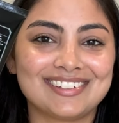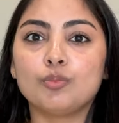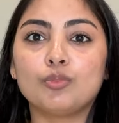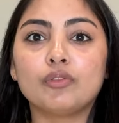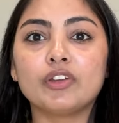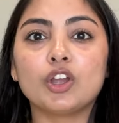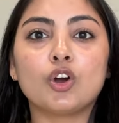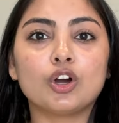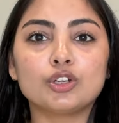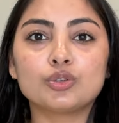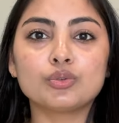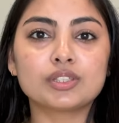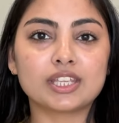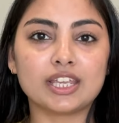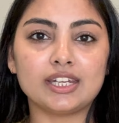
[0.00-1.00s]
Moving on
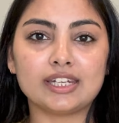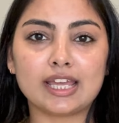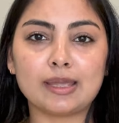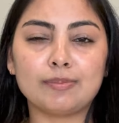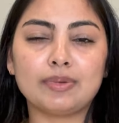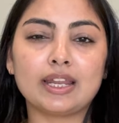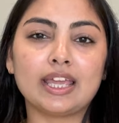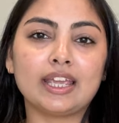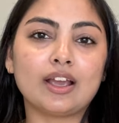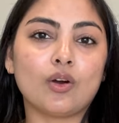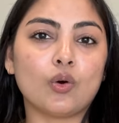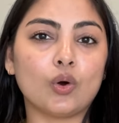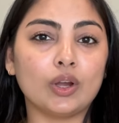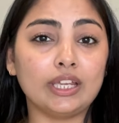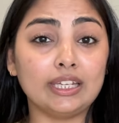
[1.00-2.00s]
to skin type like
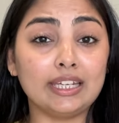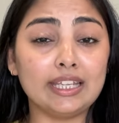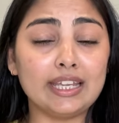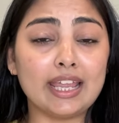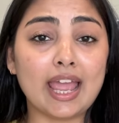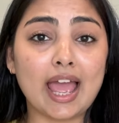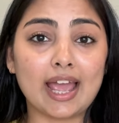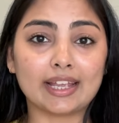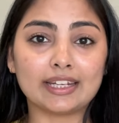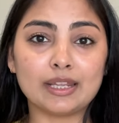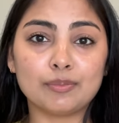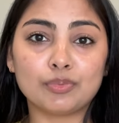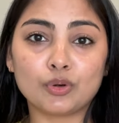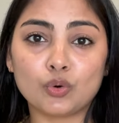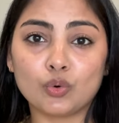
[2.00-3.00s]
oily, acne
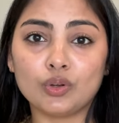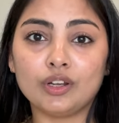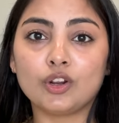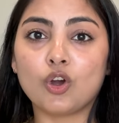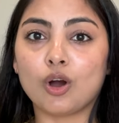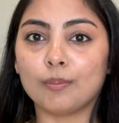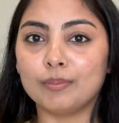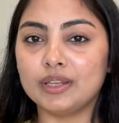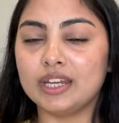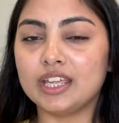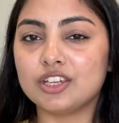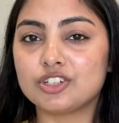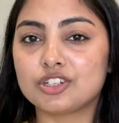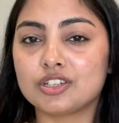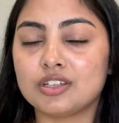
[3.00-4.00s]
prone,
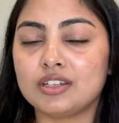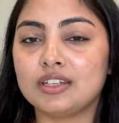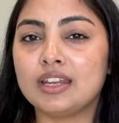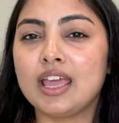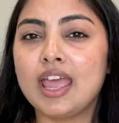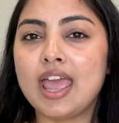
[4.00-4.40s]
combination,